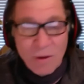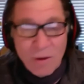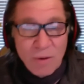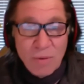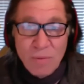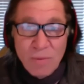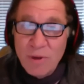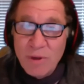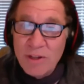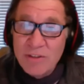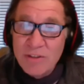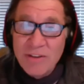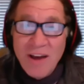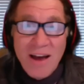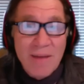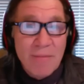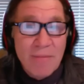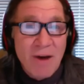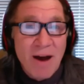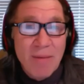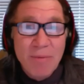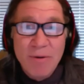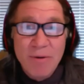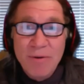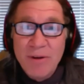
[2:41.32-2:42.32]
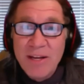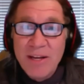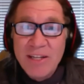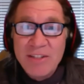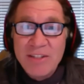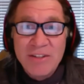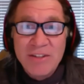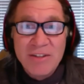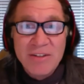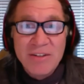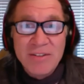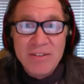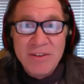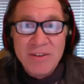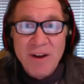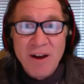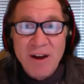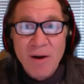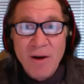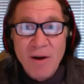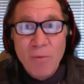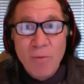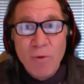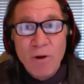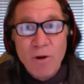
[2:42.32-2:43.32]
Real-time operations
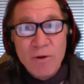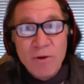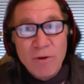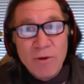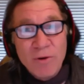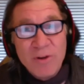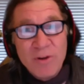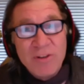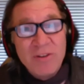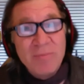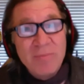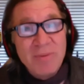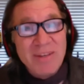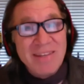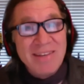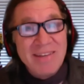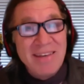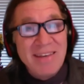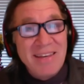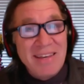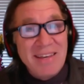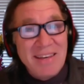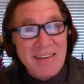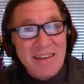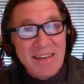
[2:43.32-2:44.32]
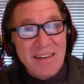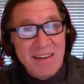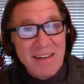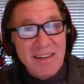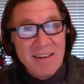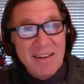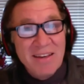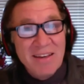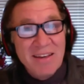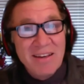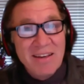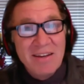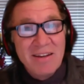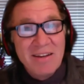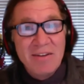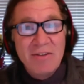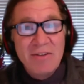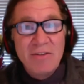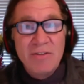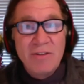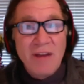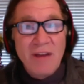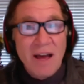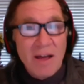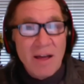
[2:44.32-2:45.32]
are what are going to be key
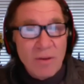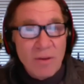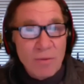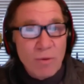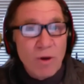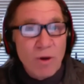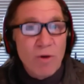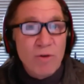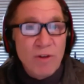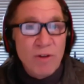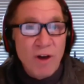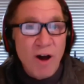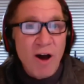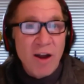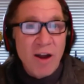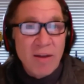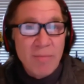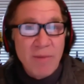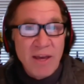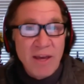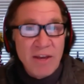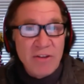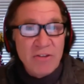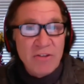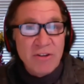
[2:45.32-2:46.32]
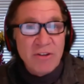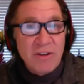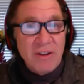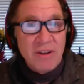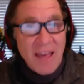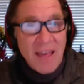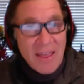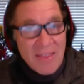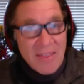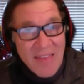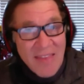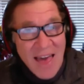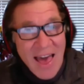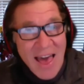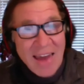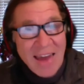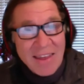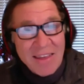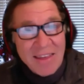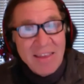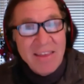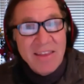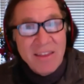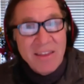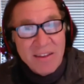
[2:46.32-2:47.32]
on the road to automation, and that
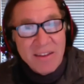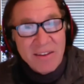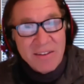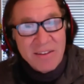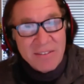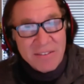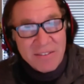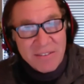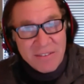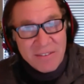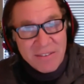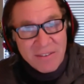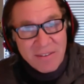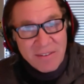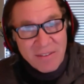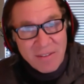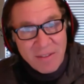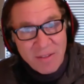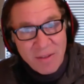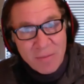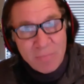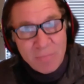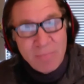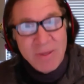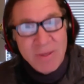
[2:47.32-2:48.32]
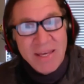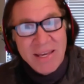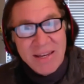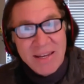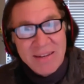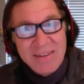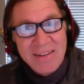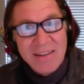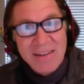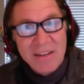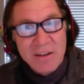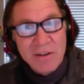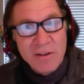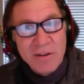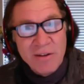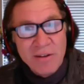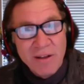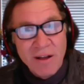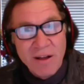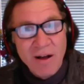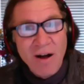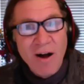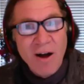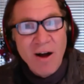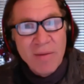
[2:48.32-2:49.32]
is the big deal,
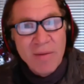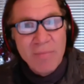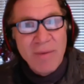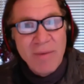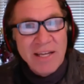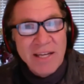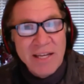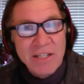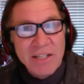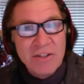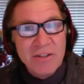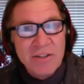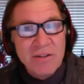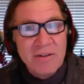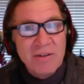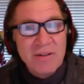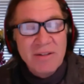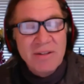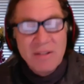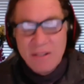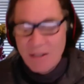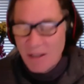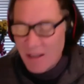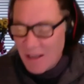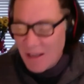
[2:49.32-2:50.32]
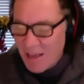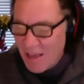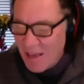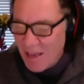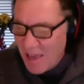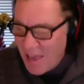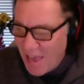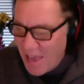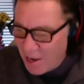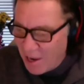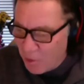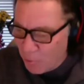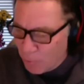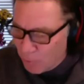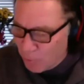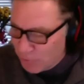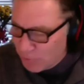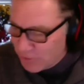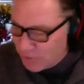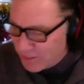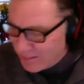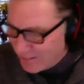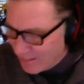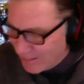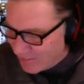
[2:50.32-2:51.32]
automation. And in order
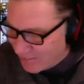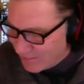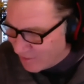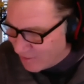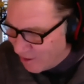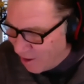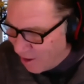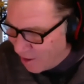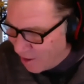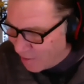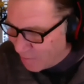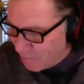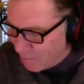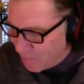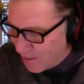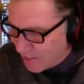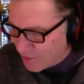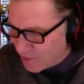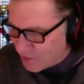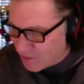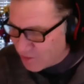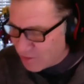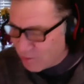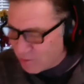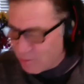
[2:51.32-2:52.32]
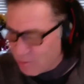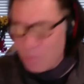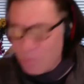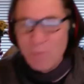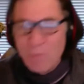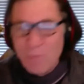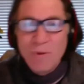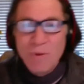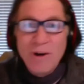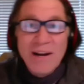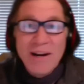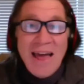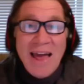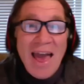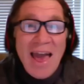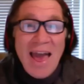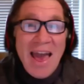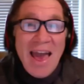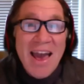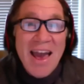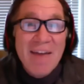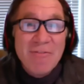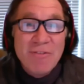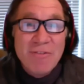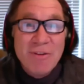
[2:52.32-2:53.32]
to get to automation, we're going to
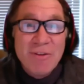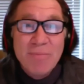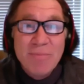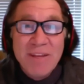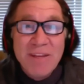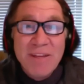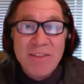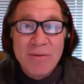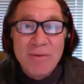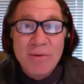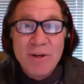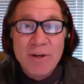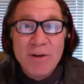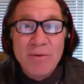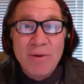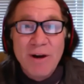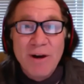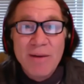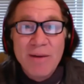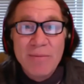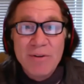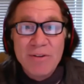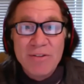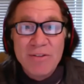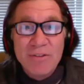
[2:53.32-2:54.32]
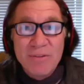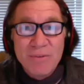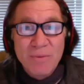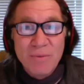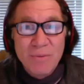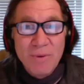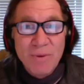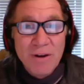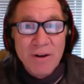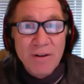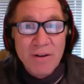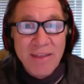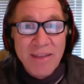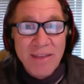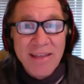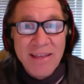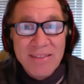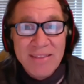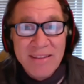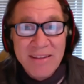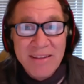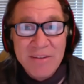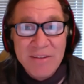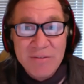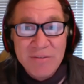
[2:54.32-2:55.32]
have to meet the requirements where they
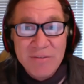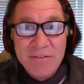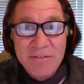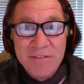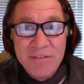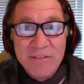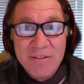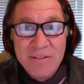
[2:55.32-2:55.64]
live.